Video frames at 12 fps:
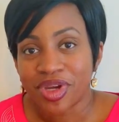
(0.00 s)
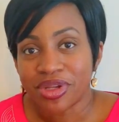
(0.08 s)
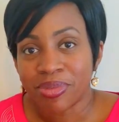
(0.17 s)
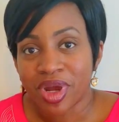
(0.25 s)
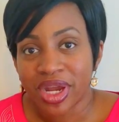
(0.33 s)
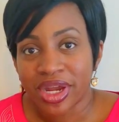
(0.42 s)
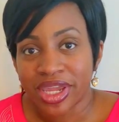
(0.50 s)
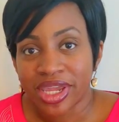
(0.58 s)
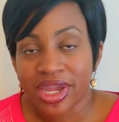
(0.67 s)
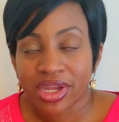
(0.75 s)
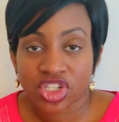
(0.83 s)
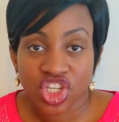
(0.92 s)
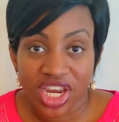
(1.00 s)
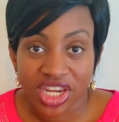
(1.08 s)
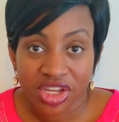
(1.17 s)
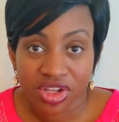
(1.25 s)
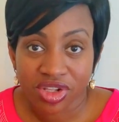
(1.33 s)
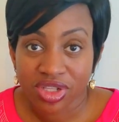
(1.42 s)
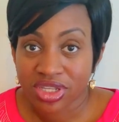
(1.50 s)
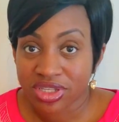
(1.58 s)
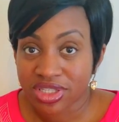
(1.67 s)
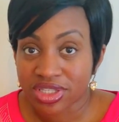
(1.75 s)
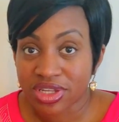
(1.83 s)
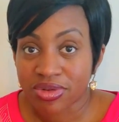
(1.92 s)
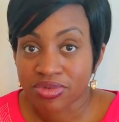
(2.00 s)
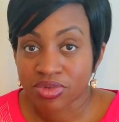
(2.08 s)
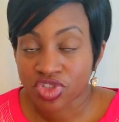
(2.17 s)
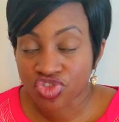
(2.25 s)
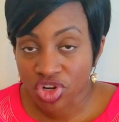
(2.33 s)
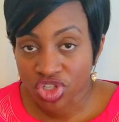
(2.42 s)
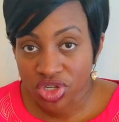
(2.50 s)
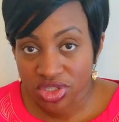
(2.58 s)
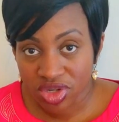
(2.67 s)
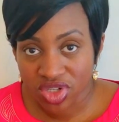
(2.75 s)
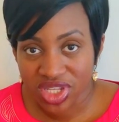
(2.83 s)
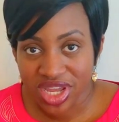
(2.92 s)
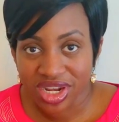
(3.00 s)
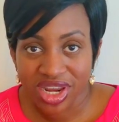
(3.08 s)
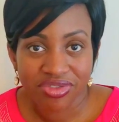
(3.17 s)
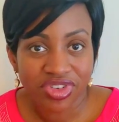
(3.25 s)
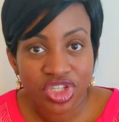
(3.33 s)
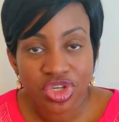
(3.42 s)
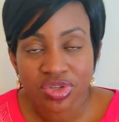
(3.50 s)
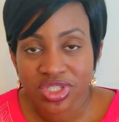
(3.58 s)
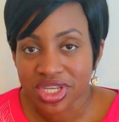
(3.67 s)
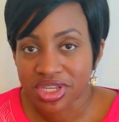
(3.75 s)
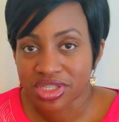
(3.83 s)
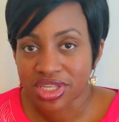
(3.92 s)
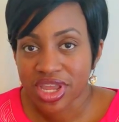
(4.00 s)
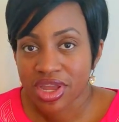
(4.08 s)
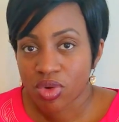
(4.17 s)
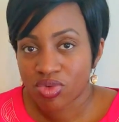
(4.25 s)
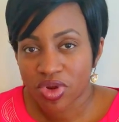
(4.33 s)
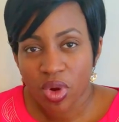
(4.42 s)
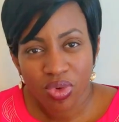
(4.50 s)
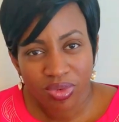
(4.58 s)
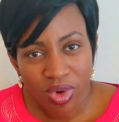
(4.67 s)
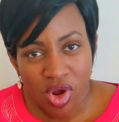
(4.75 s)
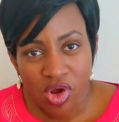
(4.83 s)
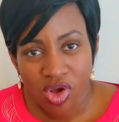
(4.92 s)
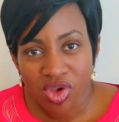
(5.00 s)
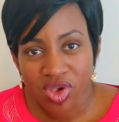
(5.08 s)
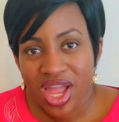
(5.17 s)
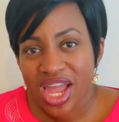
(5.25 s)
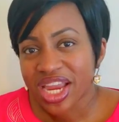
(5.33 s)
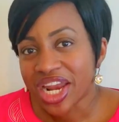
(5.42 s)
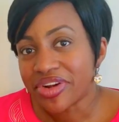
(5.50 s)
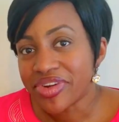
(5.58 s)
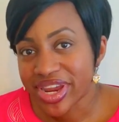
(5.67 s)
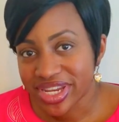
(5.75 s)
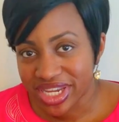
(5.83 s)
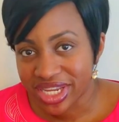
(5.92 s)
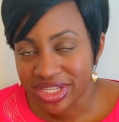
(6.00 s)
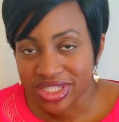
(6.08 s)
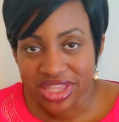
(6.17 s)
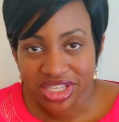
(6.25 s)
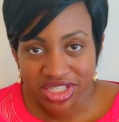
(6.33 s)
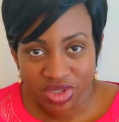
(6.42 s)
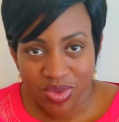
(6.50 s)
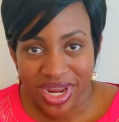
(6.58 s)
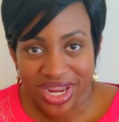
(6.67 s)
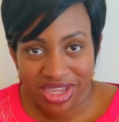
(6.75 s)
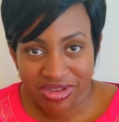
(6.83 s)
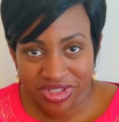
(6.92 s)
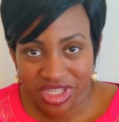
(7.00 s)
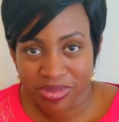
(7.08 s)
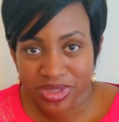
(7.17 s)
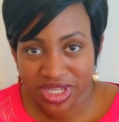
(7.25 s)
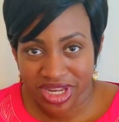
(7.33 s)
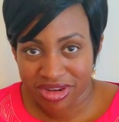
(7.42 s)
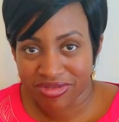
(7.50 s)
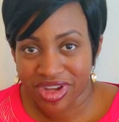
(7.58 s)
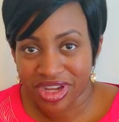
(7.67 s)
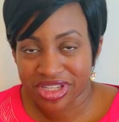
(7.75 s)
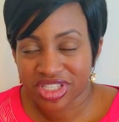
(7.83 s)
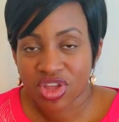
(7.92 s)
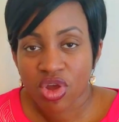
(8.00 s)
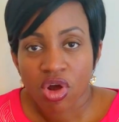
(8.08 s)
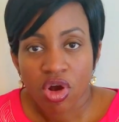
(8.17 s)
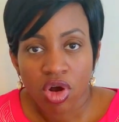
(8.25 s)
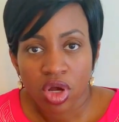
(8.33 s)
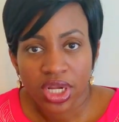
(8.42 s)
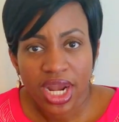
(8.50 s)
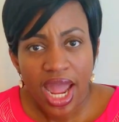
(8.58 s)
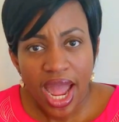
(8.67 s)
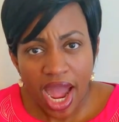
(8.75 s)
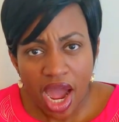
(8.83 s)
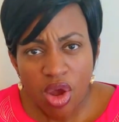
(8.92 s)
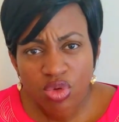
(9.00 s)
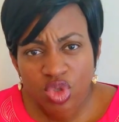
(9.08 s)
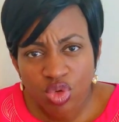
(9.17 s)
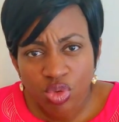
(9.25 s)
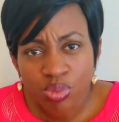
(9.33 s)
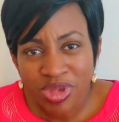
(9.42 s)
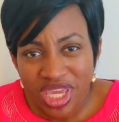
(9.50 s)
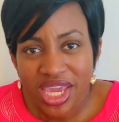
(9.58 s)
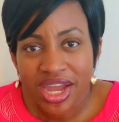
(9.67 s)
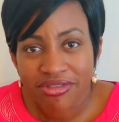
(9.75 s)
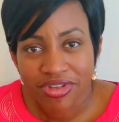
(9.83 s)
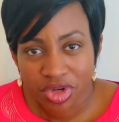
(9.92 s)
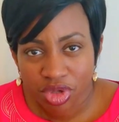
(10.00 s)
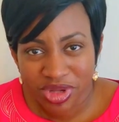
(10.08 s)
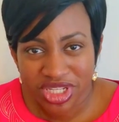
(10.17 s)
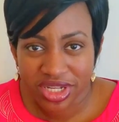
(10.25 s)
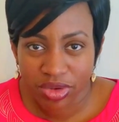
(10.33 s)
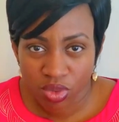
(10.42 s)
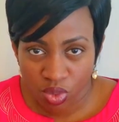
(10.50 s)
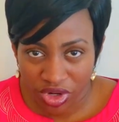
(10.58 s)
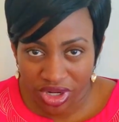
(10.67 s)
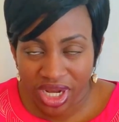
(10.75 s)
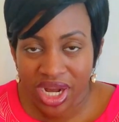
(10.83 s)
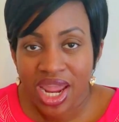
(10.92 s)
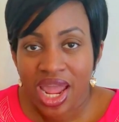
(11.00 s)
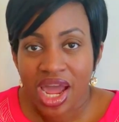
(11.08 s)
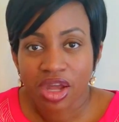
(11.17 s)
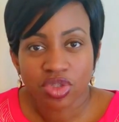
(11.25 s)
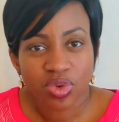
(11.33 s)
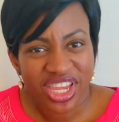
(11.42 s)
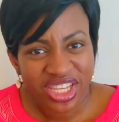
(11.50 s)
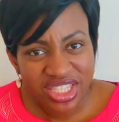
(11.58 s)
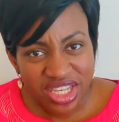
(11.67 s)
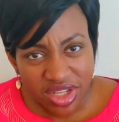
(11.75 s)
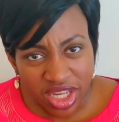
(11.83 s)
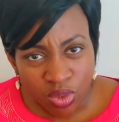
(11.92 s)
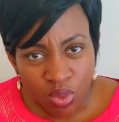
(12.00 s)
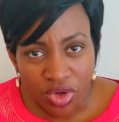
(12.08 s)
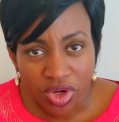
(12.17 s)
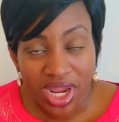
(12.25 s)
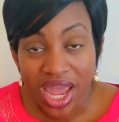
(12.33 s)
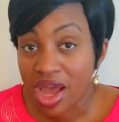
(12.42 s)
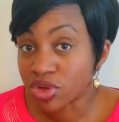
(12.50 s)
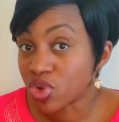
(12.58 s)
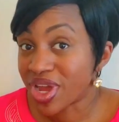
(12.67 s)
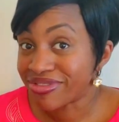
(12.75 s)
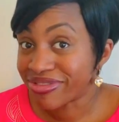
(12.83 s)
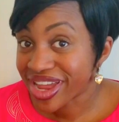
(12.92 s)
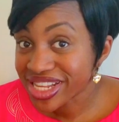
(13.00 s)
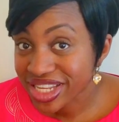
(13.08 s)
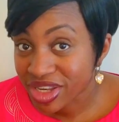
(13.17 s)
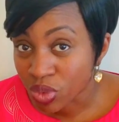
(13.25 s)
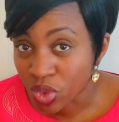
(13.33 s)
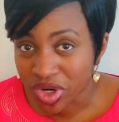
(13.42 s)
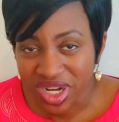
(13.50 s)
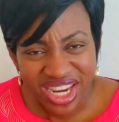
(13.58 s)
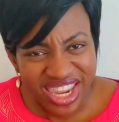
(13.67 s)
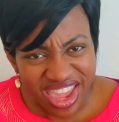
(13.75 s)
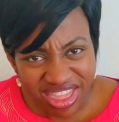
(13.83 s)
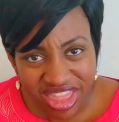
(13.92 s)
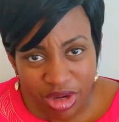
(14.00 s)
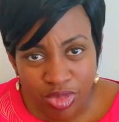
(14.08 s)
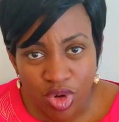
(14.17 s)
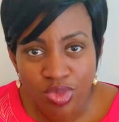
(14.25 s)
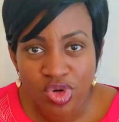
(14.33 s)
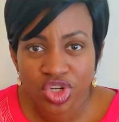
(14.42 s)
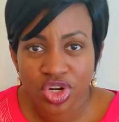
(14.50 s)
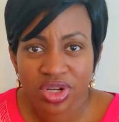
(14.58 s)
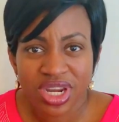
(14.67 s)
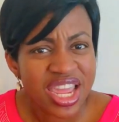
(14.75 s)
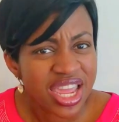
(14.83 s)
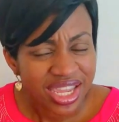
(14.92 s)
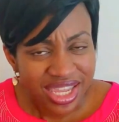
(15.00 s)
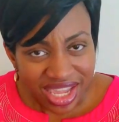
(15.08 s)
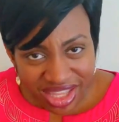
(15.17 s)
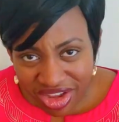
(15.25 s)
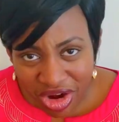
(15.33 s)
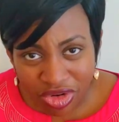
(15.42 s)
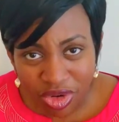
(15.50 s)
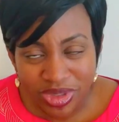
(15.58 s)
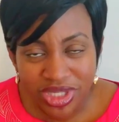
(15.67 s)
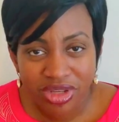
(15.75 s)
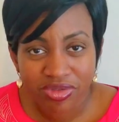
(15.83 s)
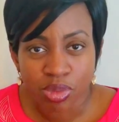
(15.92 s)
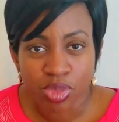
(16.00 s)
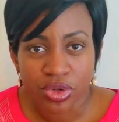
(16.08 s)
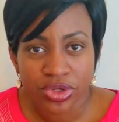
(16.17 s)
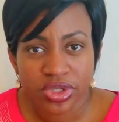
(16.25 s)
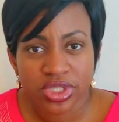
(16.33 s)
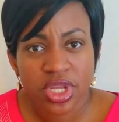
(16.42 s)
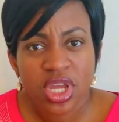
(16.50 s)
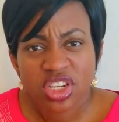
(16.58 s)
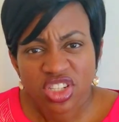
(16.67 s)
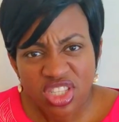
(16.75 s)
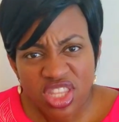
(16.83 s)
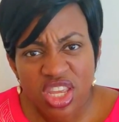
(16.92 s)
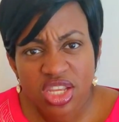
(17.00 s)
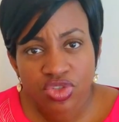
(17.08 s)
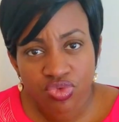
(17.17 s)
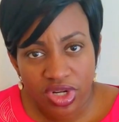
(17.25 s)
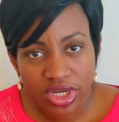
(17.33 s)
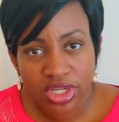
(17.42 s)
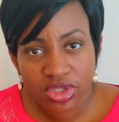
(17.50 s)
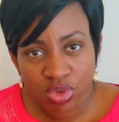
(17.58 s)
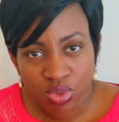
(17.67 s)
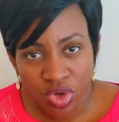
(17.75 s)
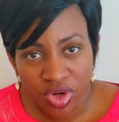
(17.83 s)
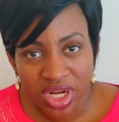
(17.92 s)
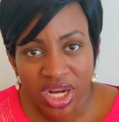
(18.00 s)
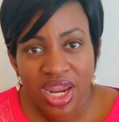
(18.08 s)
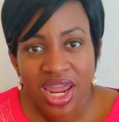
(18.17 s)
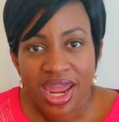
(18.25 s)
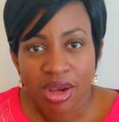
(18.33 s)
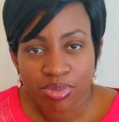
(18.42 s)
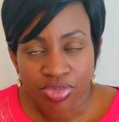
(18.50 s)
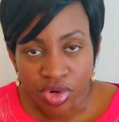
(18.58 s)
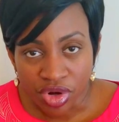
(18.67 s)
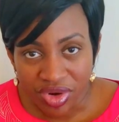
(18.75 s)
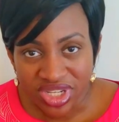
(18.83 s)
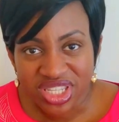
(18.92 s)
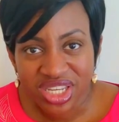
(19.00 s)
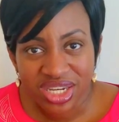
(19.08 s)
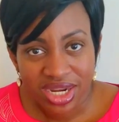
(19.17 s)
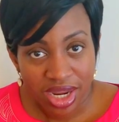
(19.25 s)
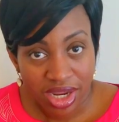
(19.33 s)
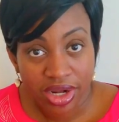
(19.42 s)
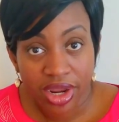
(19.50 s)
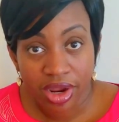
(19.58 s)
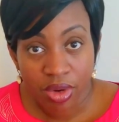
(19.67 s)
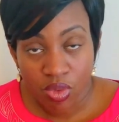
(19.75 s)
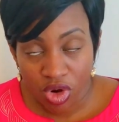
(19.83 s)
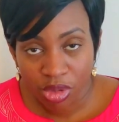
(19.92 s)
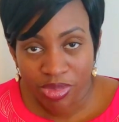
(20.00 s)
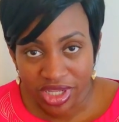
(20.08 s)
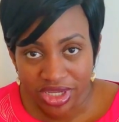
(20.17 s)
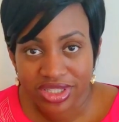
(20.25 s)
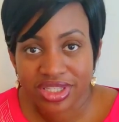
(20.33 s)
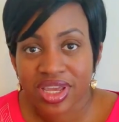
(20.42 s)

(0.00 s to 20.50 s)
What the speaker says: But my channel is structured such that every Tuesdays we've got what we call Career Days, and this is where I give tips and advice on how to be our very best at work, how to excel at work, how to advance at work, get that promotion, get 100% of the bonus, just things related to work and progressing at our workplace.